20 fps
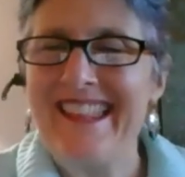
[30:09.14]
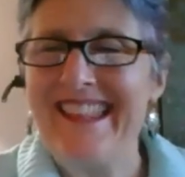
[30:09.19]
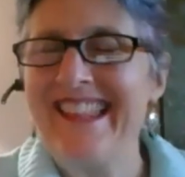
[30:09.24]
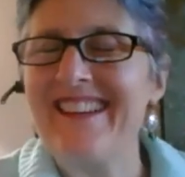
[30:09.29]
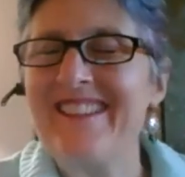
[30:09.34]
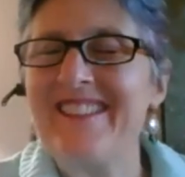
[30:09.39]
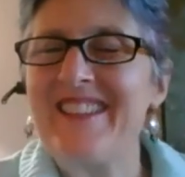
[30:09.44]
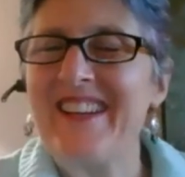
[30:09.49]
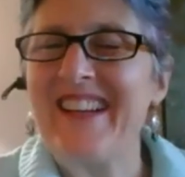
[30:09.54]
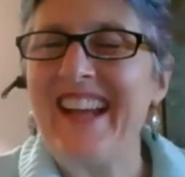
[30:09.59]
That
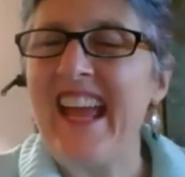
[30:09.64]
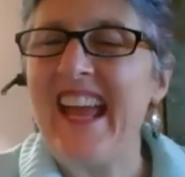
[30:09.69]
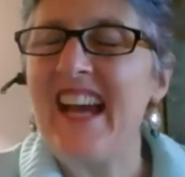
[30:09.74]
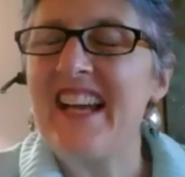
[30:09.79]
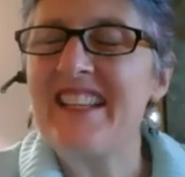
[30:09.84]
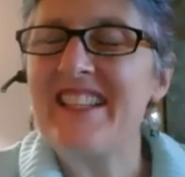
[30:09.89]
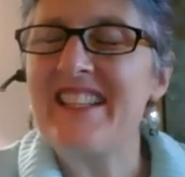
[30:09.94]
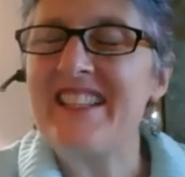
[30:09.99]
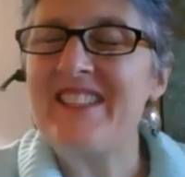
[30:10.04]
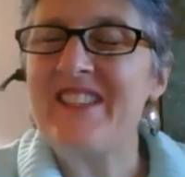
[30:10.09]
was okay.
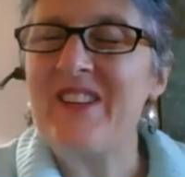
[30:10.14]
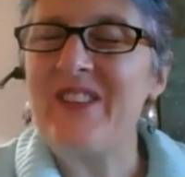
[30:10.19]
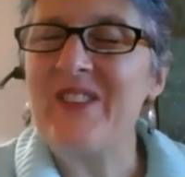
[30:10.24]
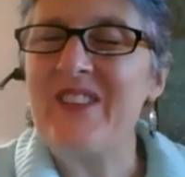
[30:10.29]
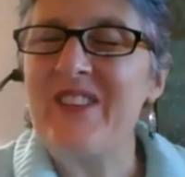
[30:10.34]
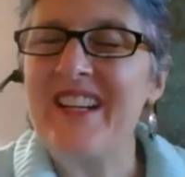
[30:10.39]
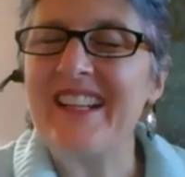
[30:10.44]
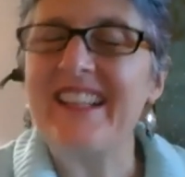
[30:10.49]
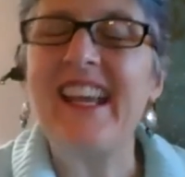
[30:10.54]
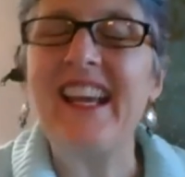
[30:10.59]
Uh, so
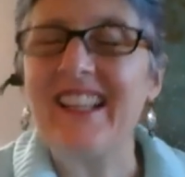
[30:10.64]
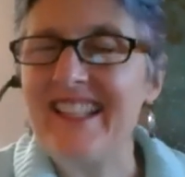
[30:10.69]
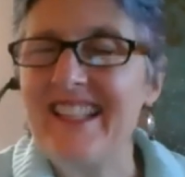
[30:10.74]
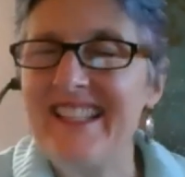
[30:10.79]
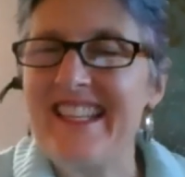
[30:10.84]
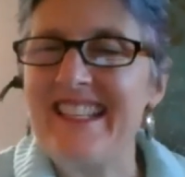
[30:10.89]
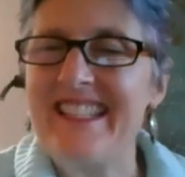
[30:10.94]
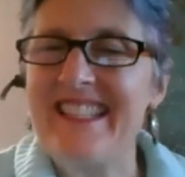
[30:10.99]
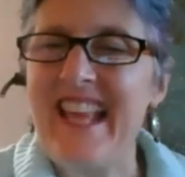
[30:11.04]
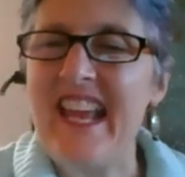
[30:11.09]
uh, Kayla
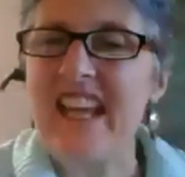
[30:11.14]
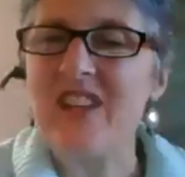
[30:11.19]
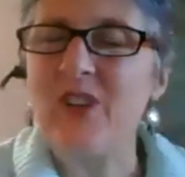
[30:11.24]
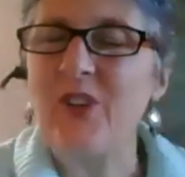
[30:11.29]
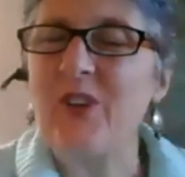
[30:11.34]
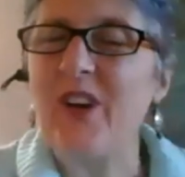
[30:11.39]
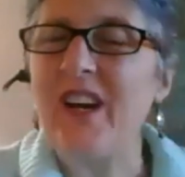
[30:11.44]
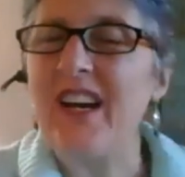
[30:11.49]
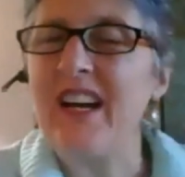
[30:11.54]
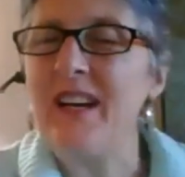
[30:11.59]
says, thank
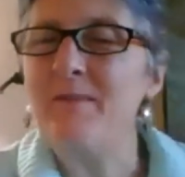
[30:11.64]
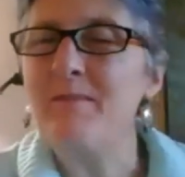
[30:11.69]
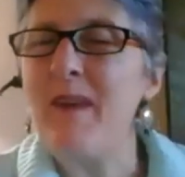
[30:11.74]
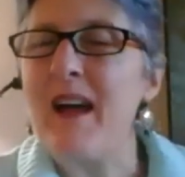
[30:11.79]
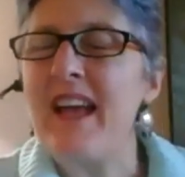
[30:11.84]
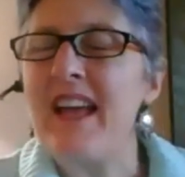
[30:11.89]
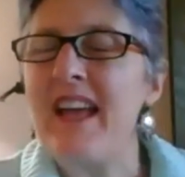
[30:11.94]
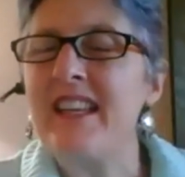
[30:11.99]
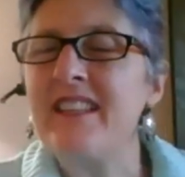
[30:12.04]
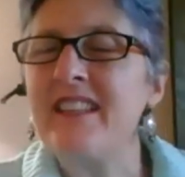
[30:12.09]
you. Um,
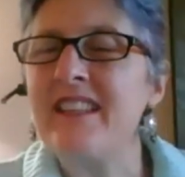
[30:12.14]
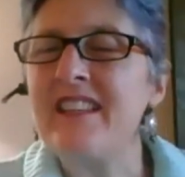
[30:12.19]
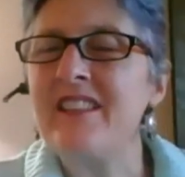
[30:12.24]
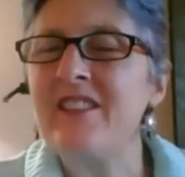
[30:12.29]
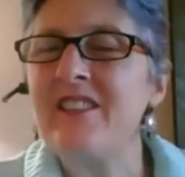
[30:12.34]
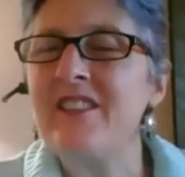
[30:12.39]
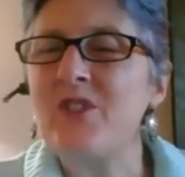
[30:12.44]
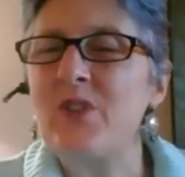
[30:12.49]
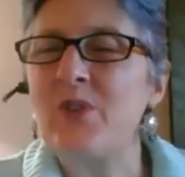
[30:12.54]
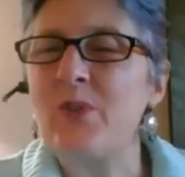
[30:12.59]
and then
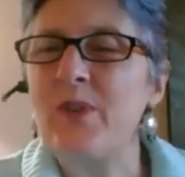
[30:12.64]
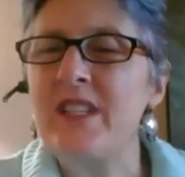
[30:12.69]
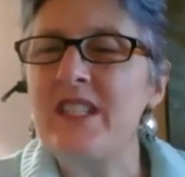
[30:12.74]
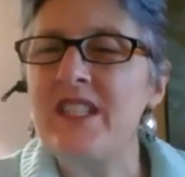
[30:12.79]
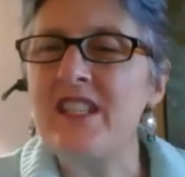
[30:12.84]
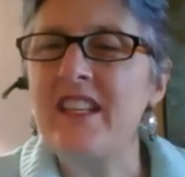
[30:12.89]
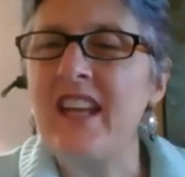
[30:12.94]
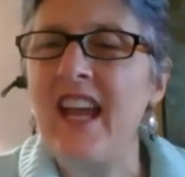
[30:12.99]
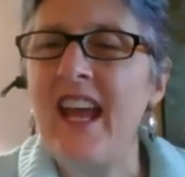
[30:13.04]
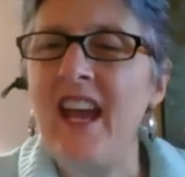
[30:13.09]
there's a
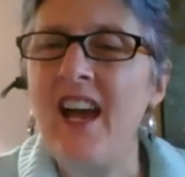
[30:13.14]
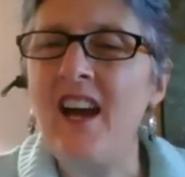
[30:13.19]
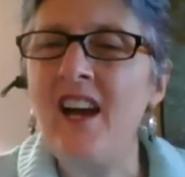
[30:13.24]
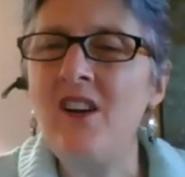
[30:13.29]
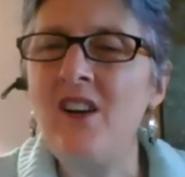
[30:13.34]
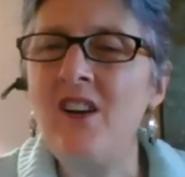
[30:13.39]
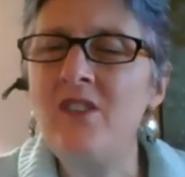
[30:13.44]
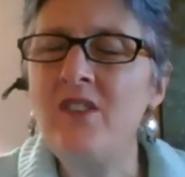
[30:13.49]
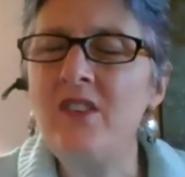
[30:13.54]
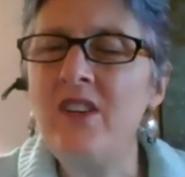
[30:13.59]
question,
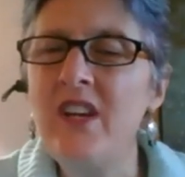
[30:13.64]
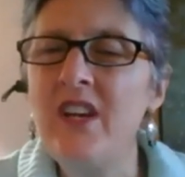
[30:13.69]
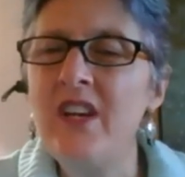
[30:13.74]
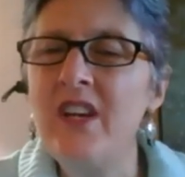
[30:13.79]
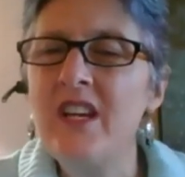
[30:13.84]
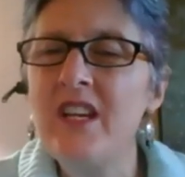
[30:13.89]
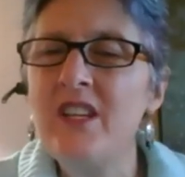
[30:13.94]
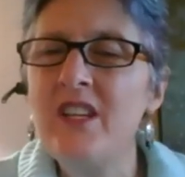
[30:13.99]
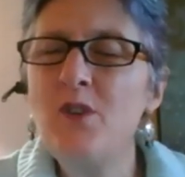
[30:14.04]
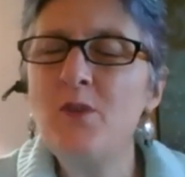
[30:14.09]
how
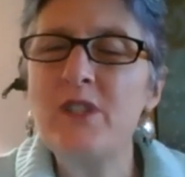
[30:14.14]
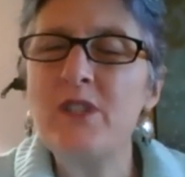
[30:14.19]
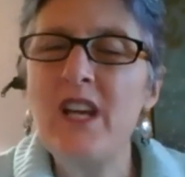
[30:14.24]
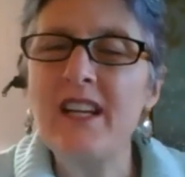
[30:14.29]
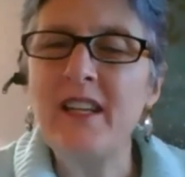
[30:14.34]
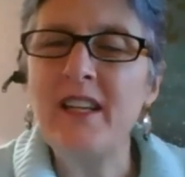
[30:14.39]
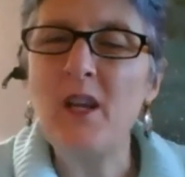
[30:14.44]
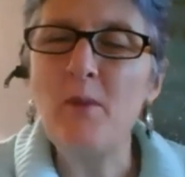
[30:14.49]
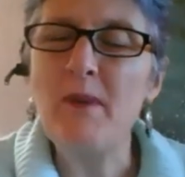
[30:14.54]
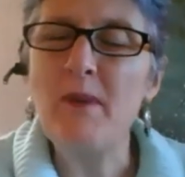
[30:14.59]
you were
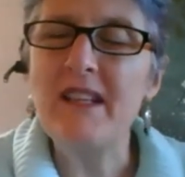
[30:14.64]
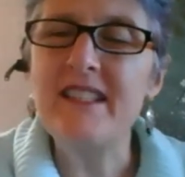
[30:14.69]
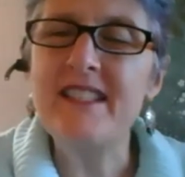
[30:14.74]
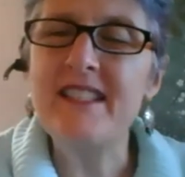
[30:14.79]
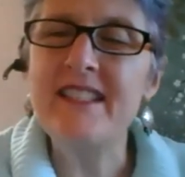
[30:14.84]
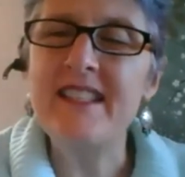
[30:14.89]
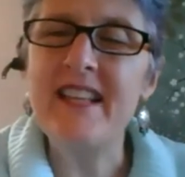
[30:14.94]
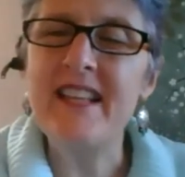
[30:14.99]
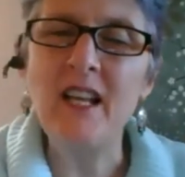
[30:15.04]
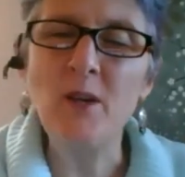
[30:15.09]
talking about
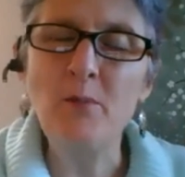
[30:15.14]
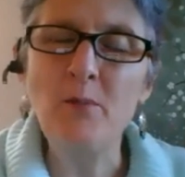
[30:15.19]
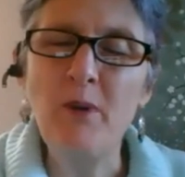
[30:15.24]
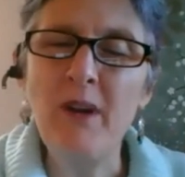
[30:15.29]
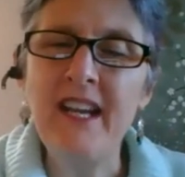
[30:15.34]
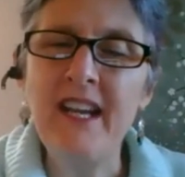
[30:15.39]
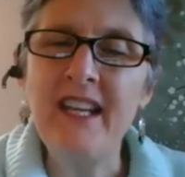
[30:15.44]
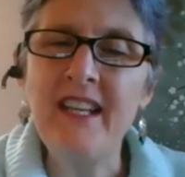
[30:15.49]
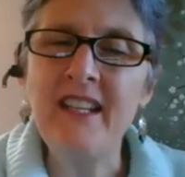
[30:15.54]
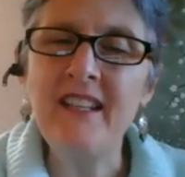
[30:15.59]

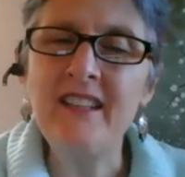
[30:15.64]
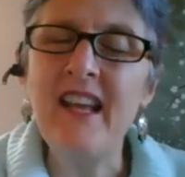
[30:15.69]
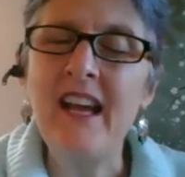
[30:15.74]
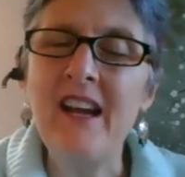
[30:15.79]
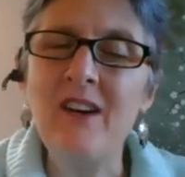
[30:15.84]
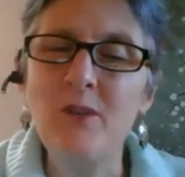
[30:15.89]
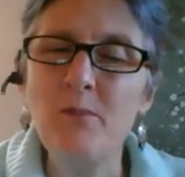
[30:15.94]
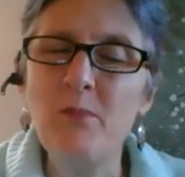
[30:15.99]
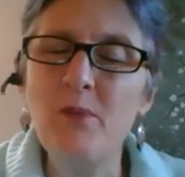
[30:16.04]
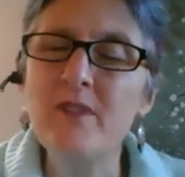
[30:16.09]
celebrating, the,
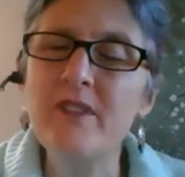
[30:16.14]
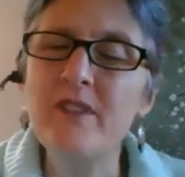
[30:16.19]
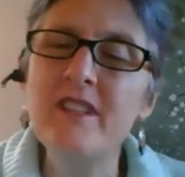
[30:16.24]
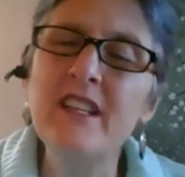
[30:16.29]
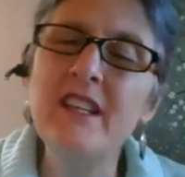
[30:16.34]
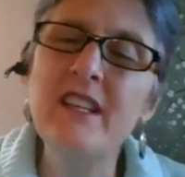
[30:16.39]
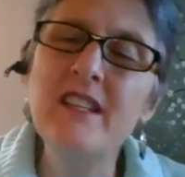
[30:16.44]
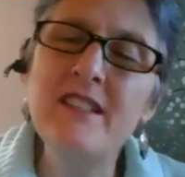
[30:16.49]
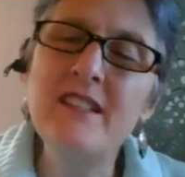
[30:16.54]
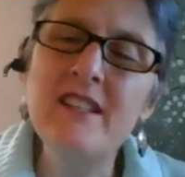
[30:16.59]
how important mm.
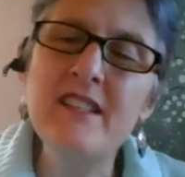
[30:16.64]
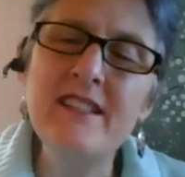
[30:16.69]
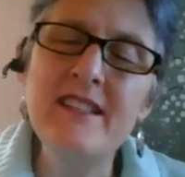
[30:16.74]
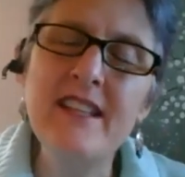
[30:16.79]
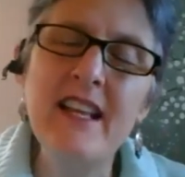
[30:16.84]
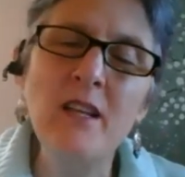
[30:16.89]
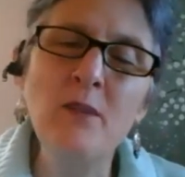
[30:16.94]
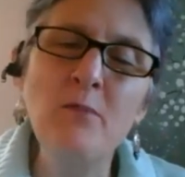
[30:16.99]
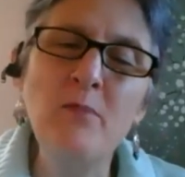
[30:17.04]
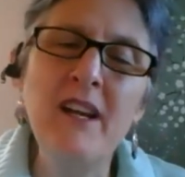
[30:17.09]
it is to
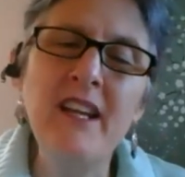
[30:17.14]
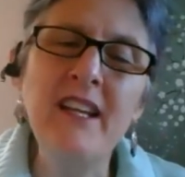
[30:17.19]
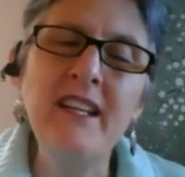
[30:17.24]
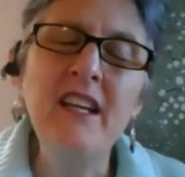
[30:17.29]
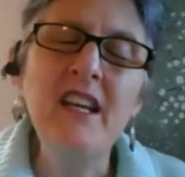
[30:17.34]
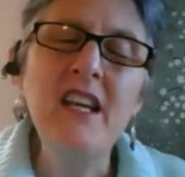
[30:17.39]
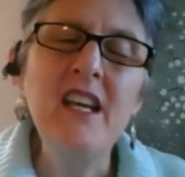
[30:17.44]
celebrate.